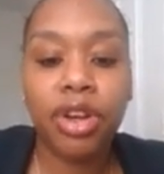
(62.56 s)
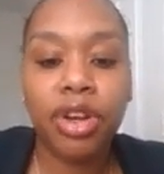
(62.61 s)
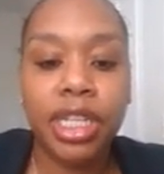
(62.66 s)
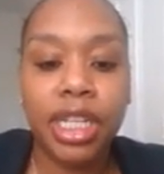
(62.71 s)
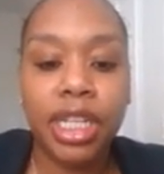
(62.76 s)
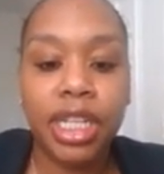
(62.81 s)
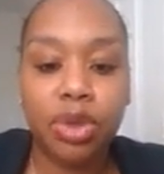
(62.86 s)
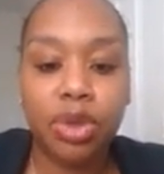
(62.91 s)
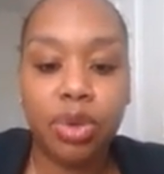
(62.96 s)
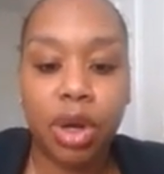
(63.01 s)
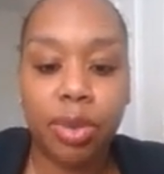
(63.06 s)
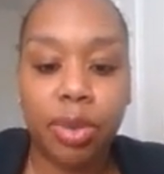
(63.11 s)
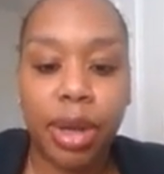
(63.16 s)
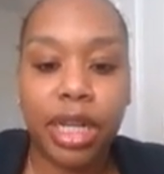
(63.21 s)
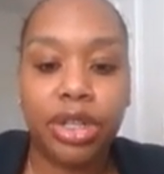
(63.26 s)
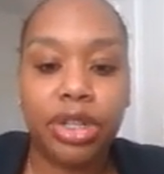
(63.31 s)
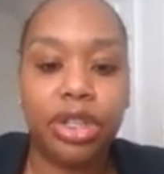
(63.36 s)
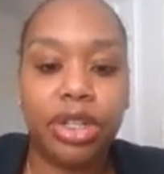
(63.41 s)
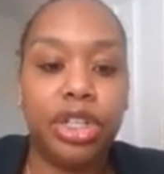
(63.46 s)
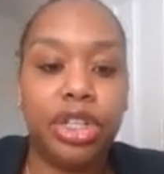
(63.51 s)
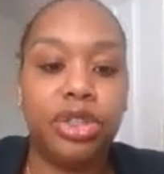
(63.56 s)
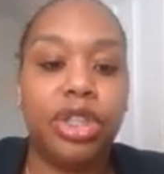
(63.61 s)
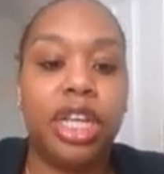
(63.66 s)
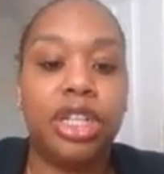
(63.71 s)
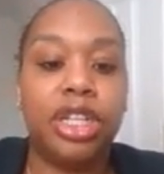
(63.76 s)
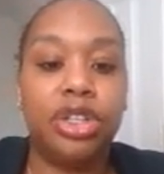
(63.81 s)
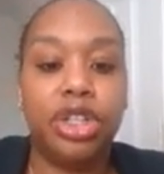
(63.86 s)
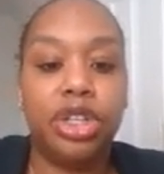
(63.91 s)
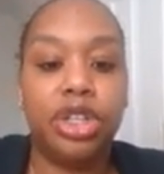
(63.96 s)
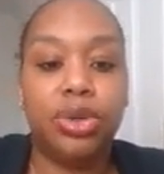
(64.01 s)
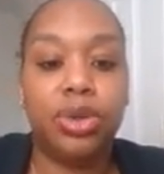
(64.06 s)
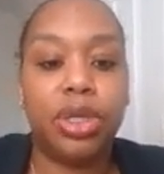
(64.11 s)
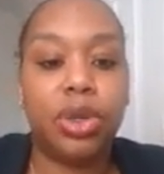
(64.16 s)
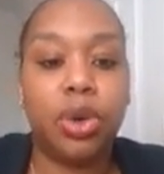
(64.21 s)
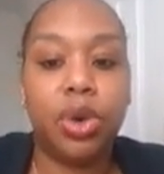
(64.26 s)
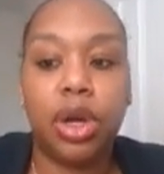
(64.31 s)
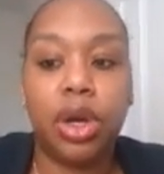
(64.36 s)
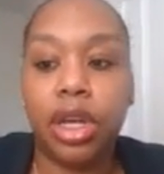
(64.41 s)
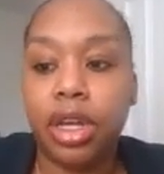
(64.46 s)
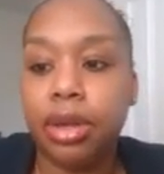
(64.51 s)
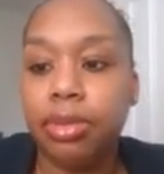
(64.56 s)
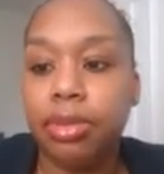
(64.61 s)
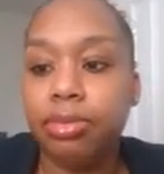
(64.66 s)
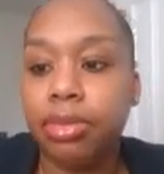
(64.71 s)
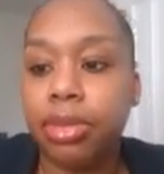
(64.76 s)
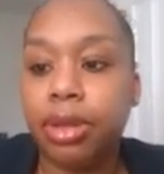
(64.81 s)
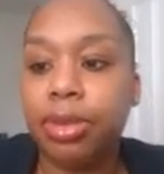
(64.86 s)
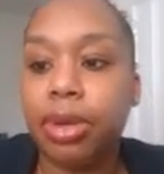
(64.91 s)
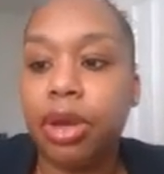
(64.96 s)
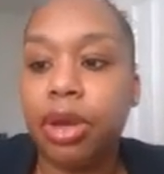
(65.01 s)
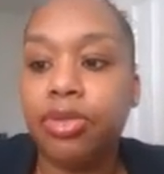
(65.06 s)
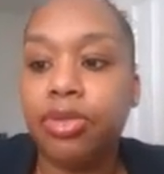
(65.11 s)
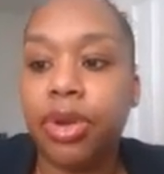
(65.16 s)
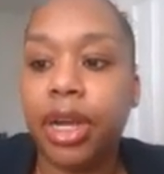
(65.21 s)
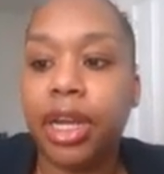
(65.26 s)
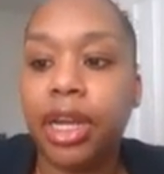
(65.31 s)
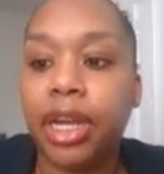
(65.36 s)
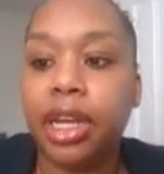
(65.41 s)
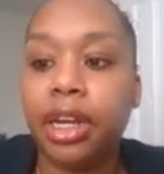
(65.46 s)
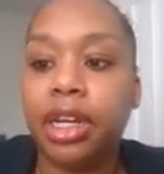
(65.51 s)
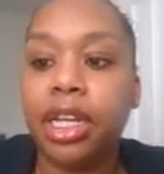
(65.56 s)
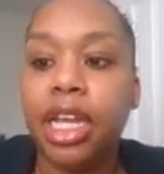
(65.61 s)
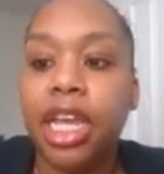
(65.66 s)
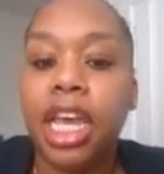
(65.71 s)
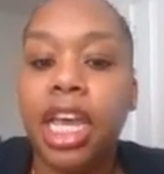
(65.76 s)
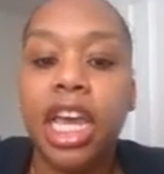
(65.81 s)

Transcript: first things you want to make sure that you do is, let me go right here.